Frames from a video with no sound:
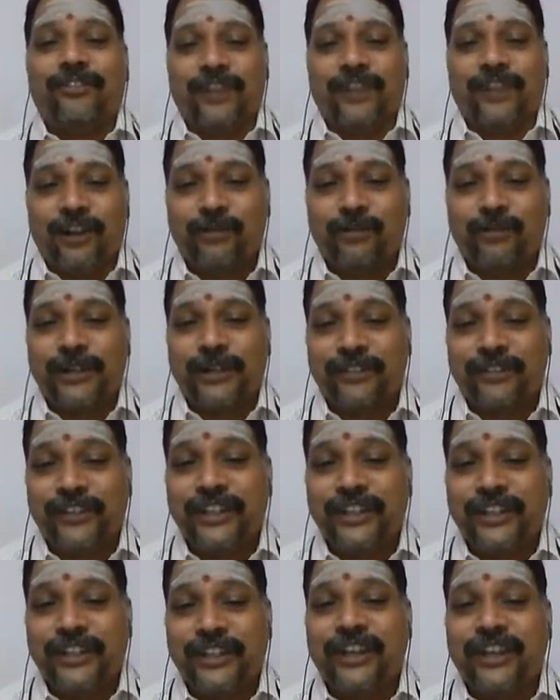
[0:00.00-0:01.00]
Government of
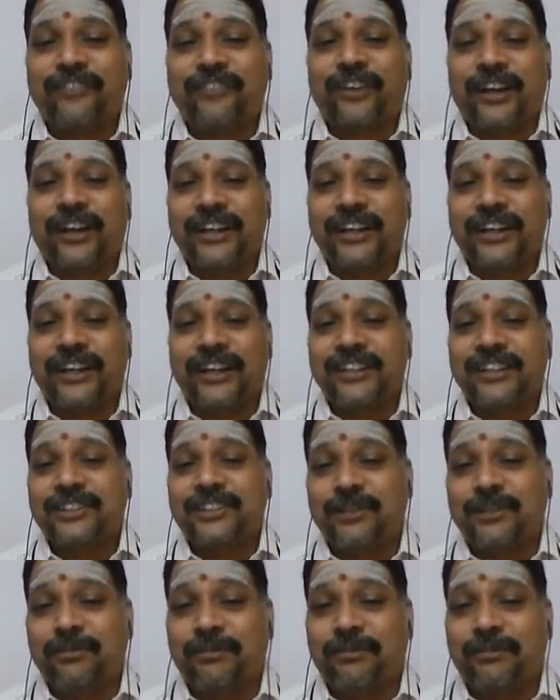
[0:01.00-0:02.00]
India for
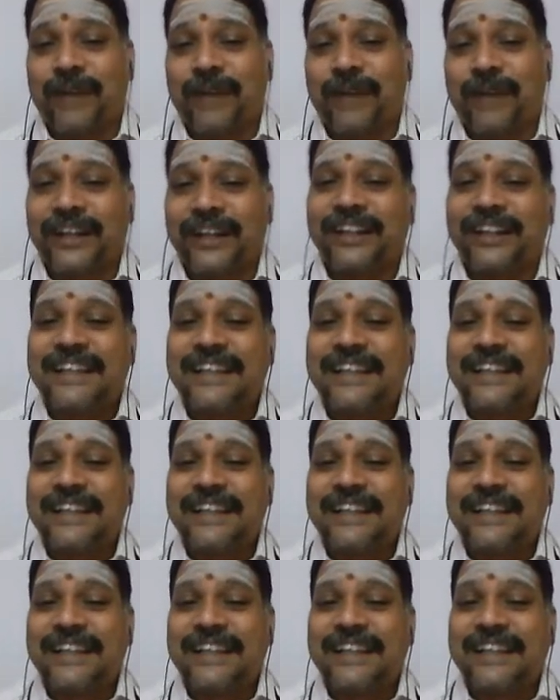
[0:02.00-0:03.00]
agriculture marketing is
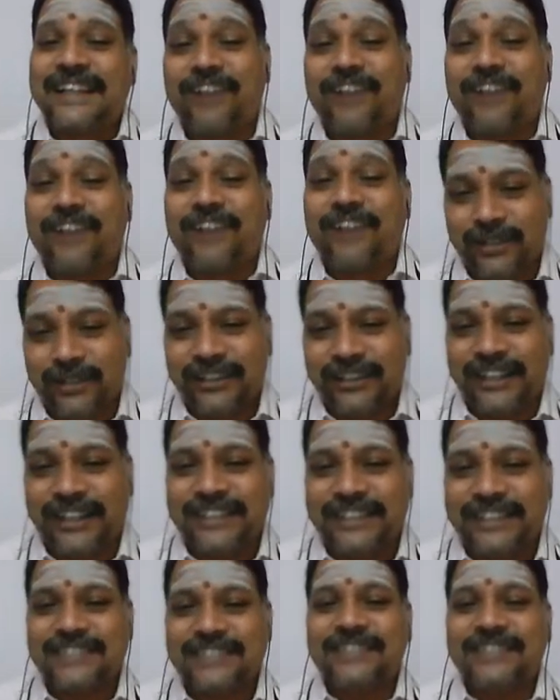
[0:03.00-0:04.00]
ENAM, that
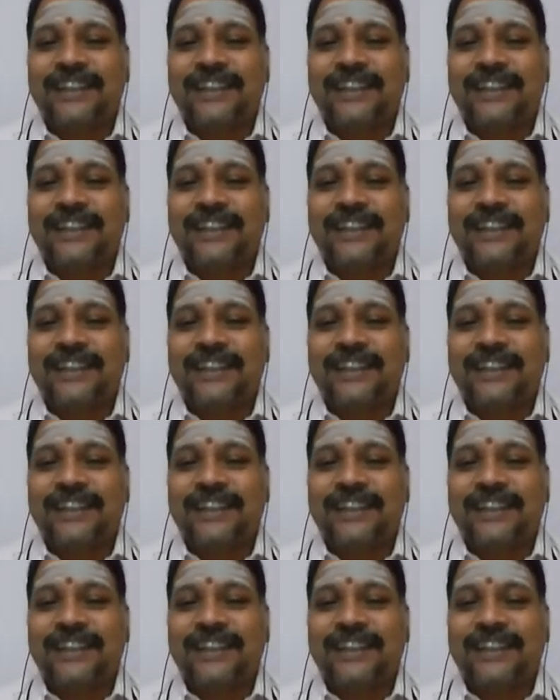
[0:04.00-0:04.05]
is